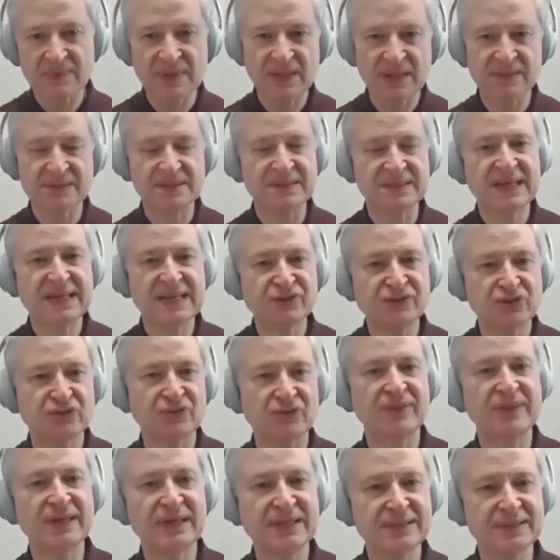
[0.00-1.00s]
essential
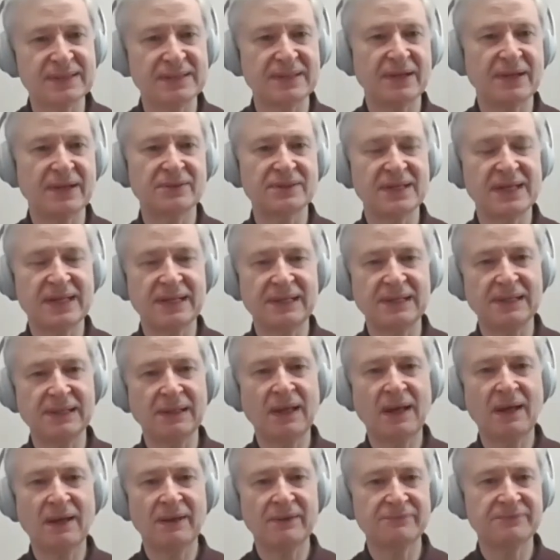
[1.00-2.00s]
things in our daily
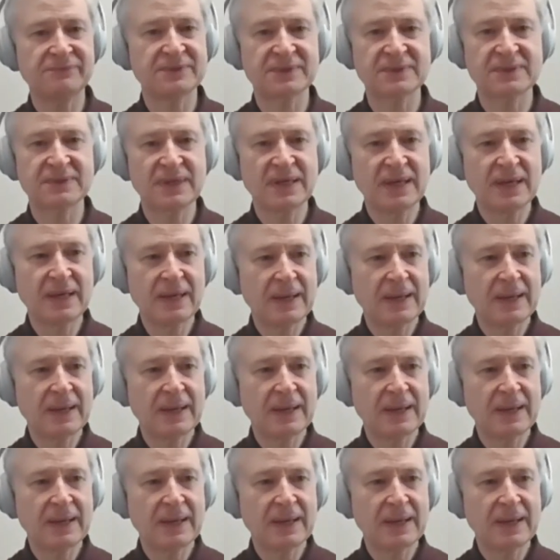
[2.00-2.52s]
lives.